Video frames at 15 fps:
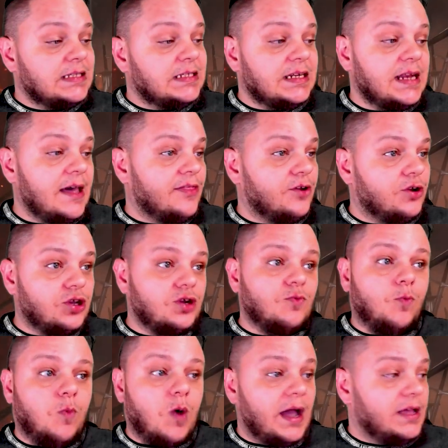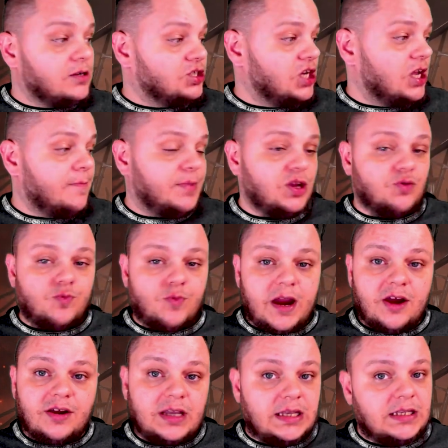another good wild champion,
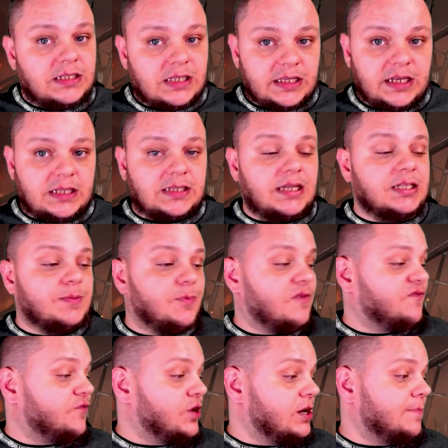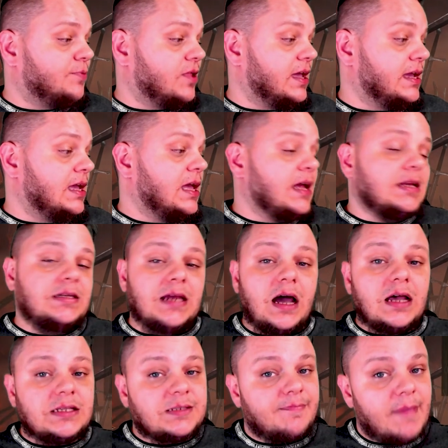rare, easily accessible, free to play,
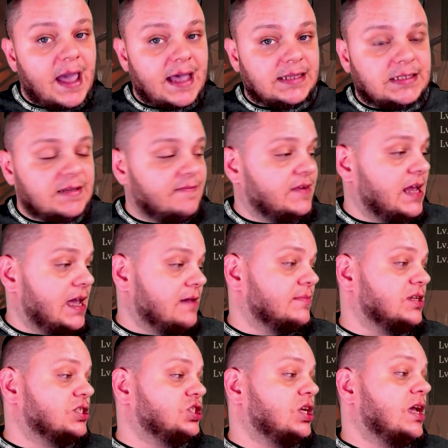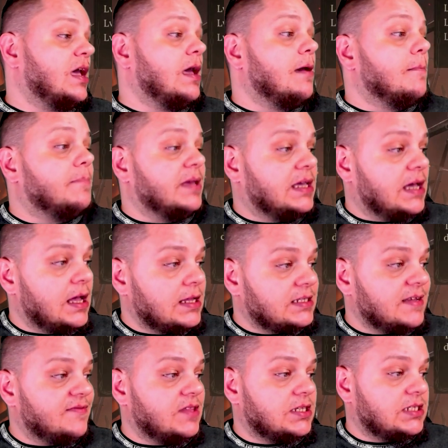does massive damage because
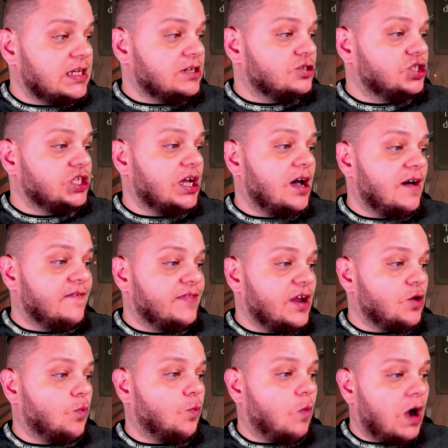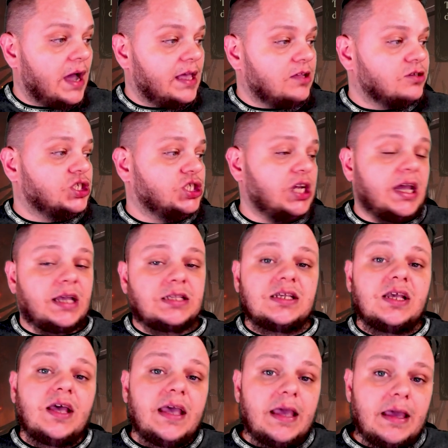of the synergy of their wild checks
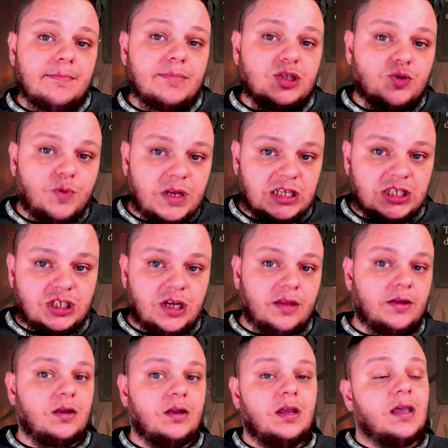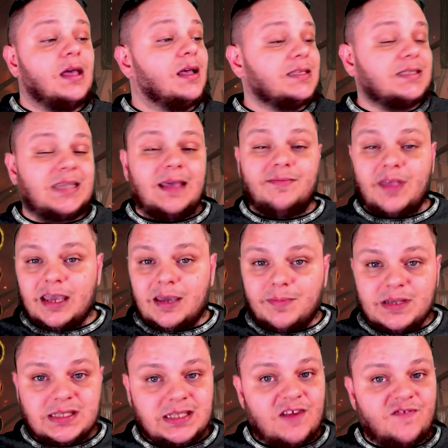in between each other. Same thing can be
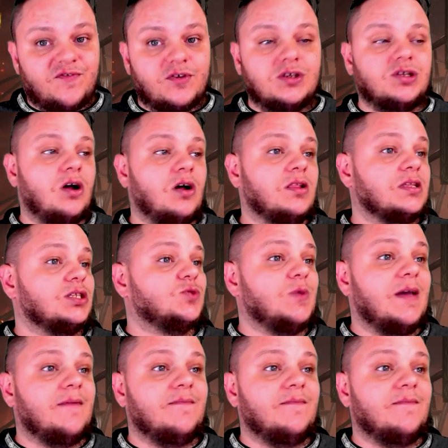said for Dauntless. We have